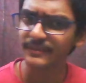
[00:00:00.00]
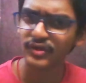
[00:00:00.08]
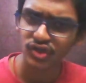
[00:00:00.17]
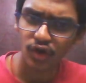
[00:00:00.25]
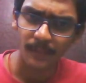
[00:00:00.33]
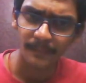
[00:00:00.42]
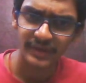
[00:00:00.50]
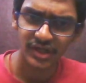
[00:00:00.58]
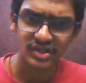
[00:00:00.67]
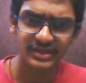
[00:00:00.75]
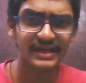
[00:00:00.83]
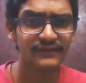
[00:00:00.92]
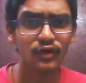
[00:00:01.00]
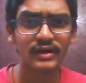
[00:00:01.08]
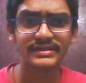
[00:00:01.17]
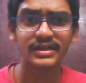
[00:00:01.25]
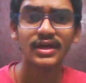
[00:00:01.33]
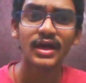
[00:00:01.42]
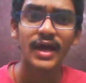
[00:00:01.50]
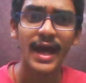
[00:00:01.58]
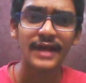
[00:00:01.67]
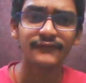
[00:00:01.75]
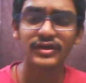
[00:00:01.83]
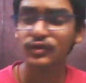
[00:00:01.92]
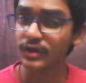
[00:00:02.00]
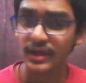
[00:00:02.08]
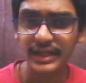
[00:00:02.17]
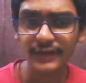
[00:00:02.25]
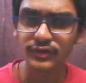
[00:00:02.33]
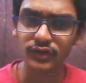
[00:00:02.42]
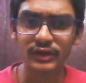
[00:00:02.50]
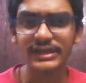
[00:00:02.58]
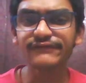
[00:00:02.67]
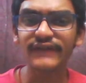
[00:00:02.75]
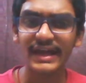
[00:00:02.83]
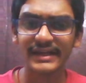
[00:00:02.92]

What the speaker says: much competition. There was also